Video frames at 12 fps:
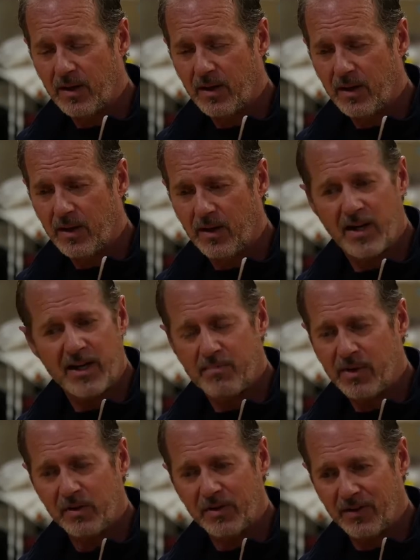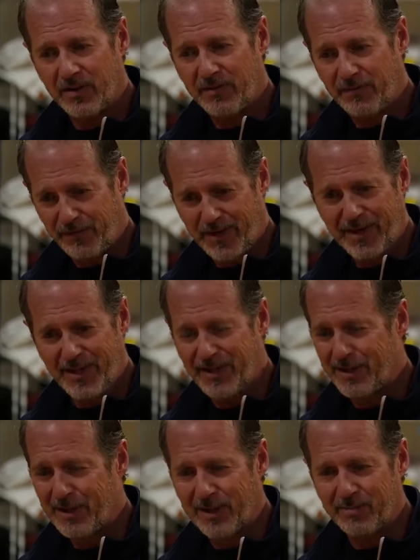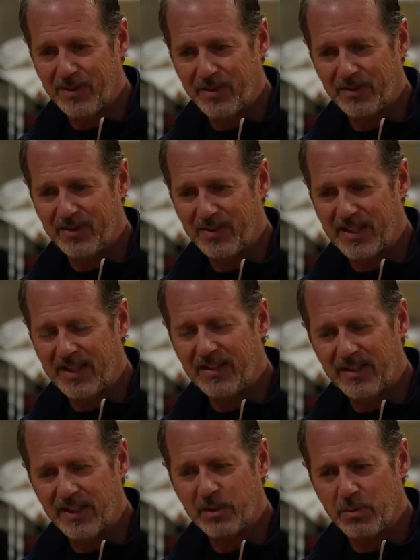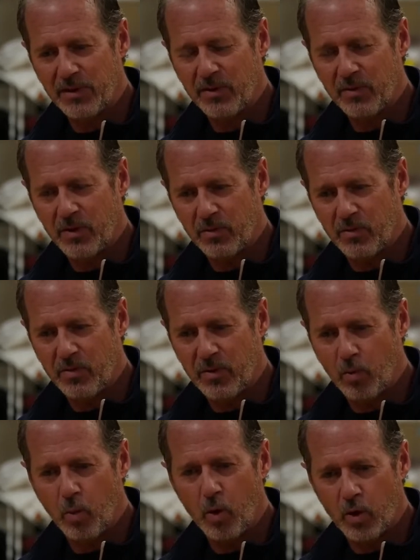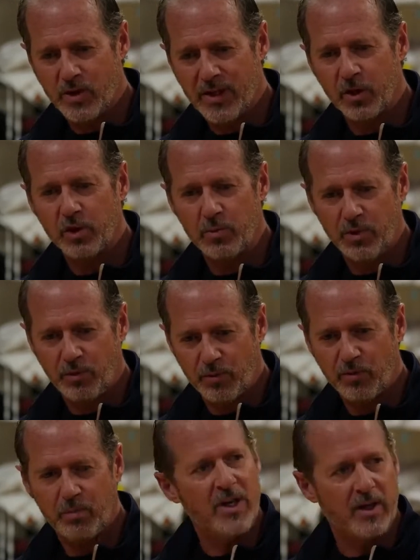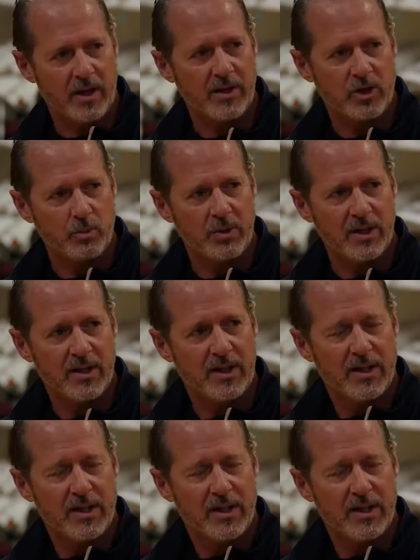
Not about the fighting, not about anything else, but the words ultimate truth mean a lot to me.